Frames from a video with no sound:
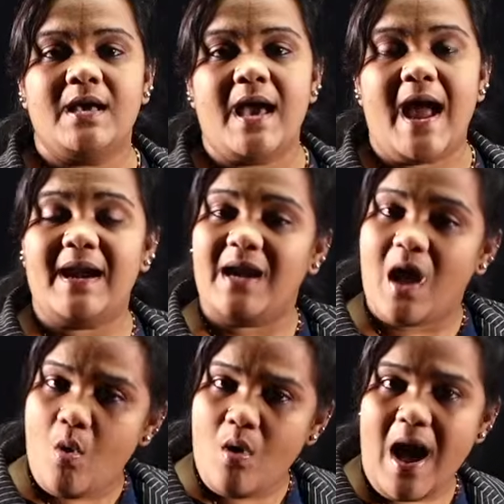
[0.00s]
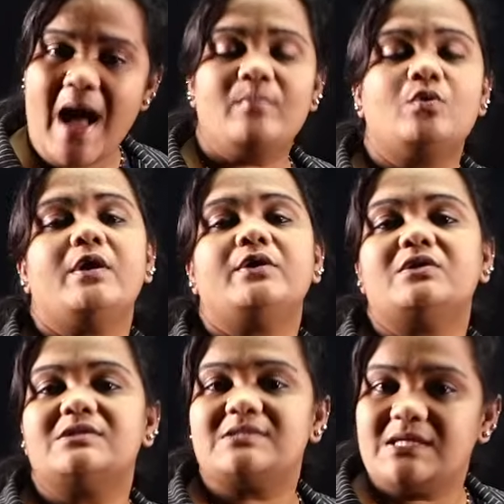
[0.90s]
and now I am going to
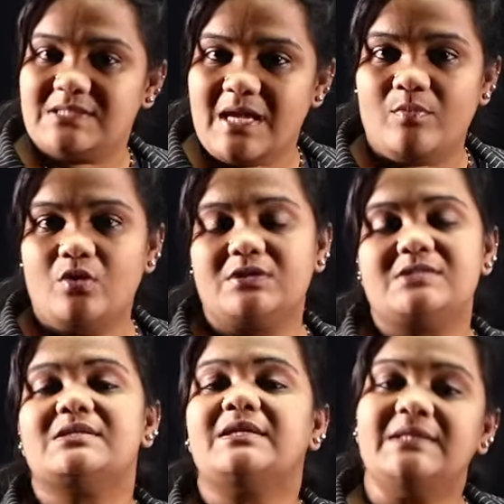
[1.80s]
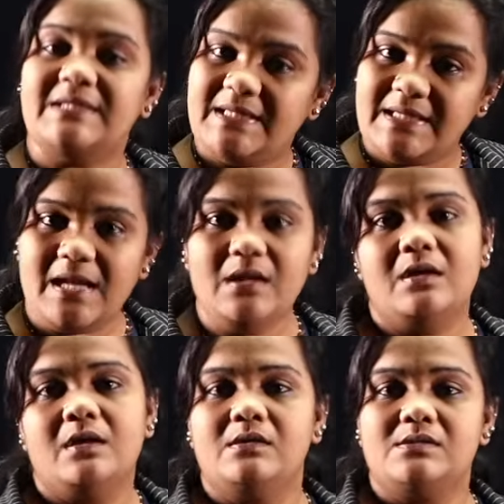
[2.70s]
discuss about this in detail
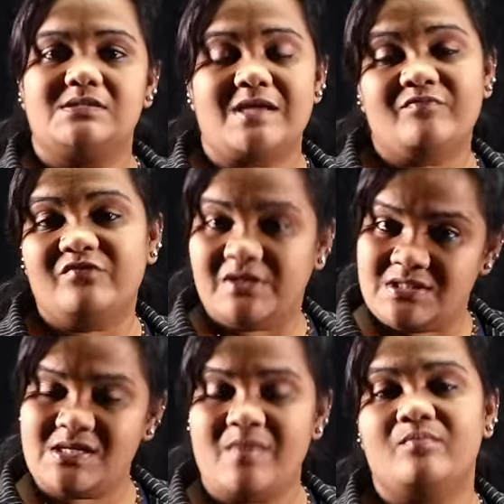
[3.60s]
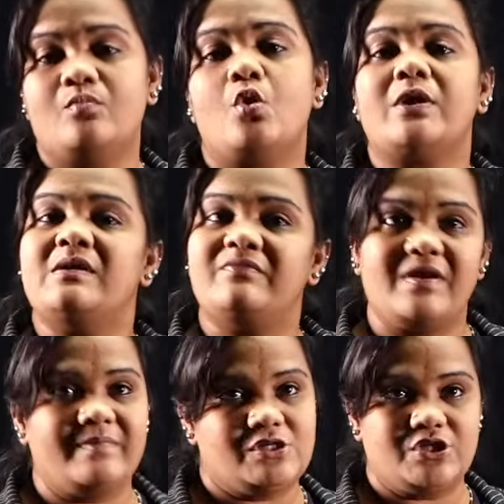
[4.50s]
with some more
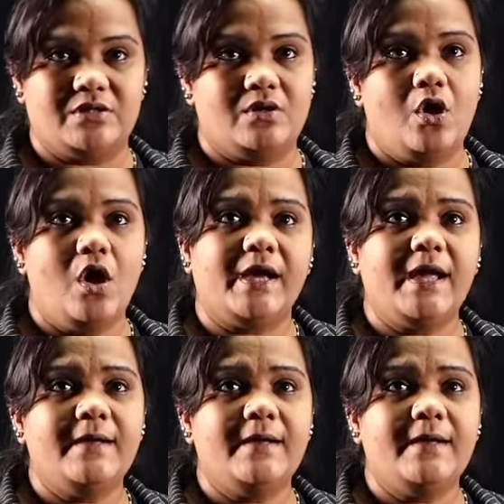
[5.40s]
information. Okay.